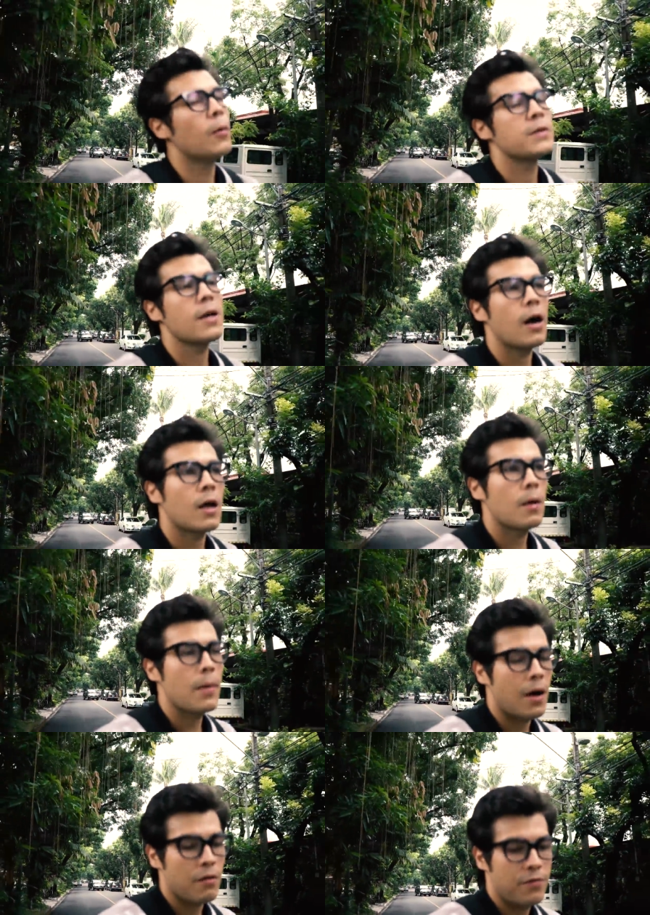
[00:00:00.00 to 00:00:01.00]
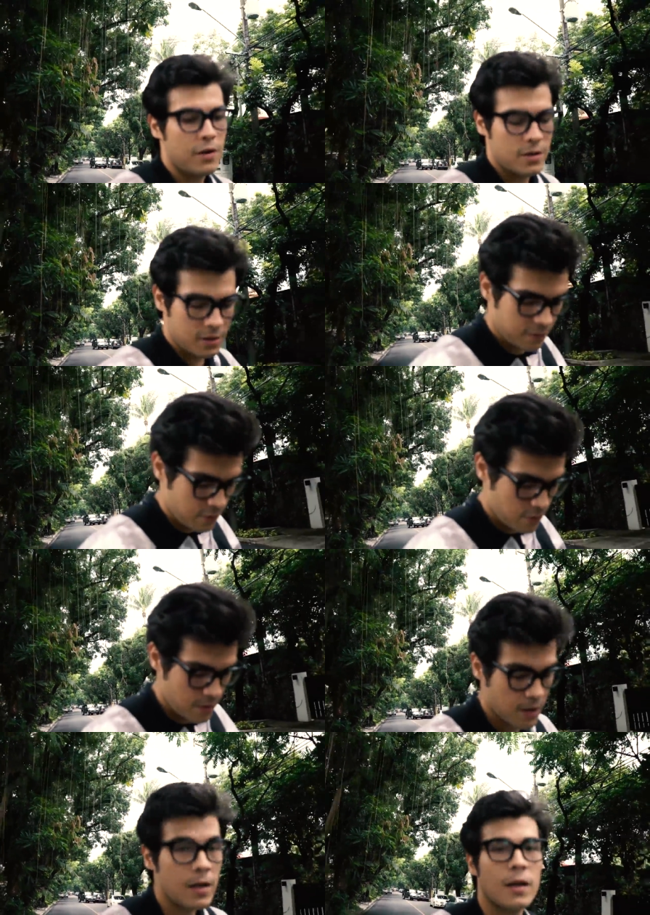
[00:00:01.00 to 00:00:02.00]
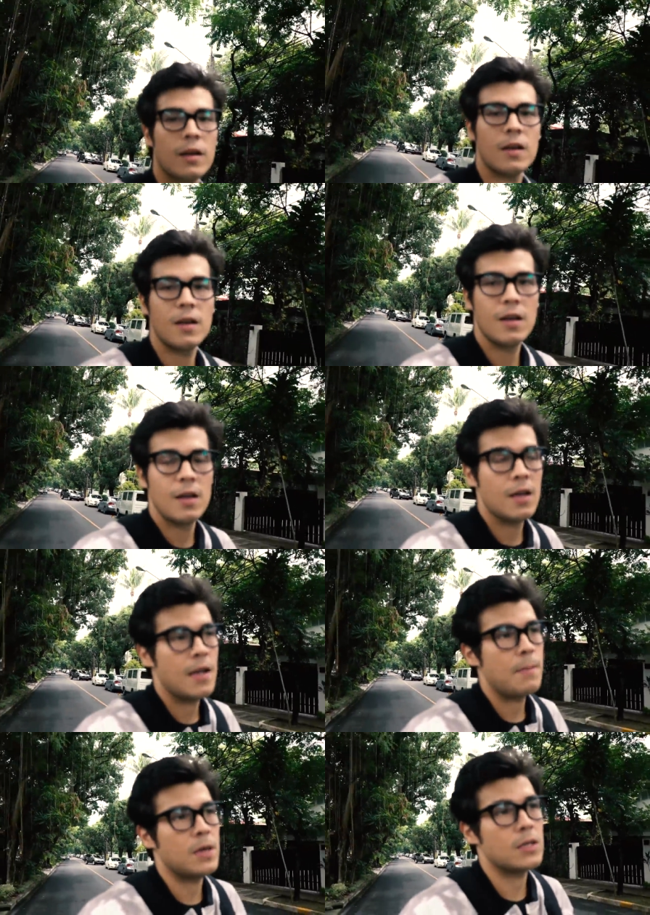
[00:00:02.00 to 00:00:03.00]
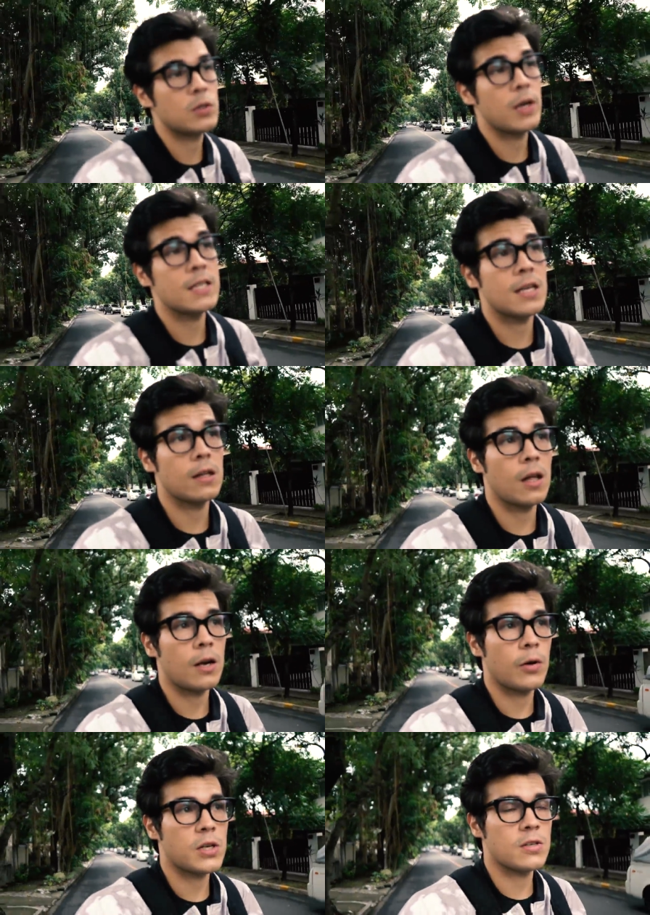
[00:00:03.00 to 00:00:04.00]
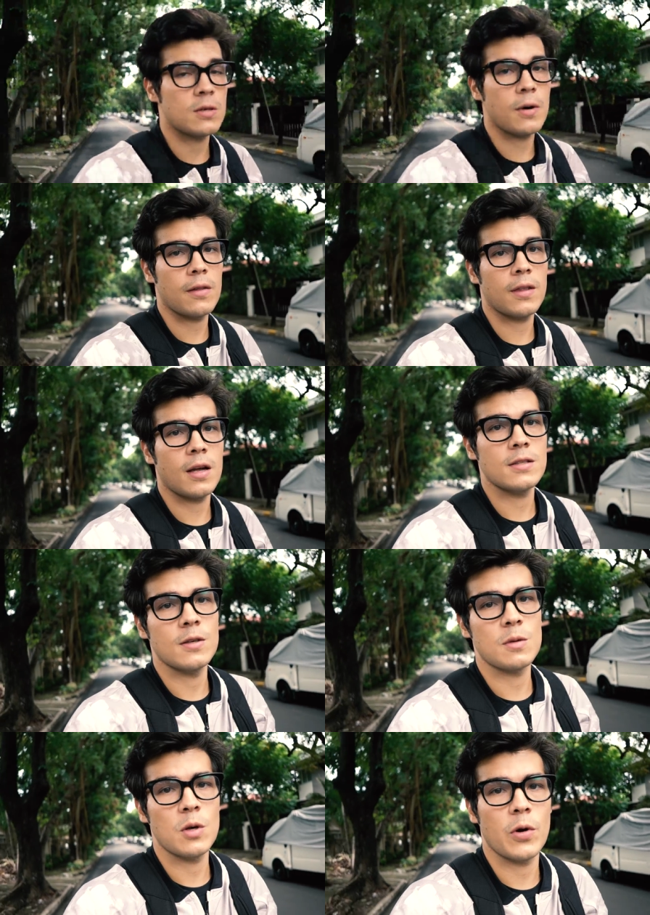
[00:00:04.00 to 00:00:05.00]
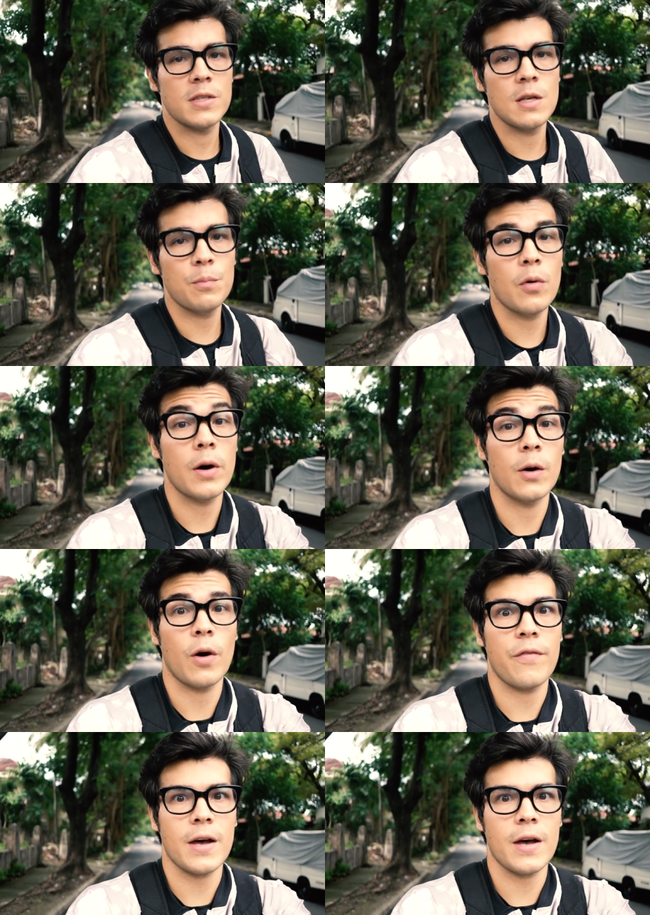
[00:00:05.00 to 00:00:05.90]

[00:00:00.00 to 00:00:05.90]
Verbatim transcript: We're talking about fitness food because you guys had a lot of questions about that, so it's gonna be quite simple and quite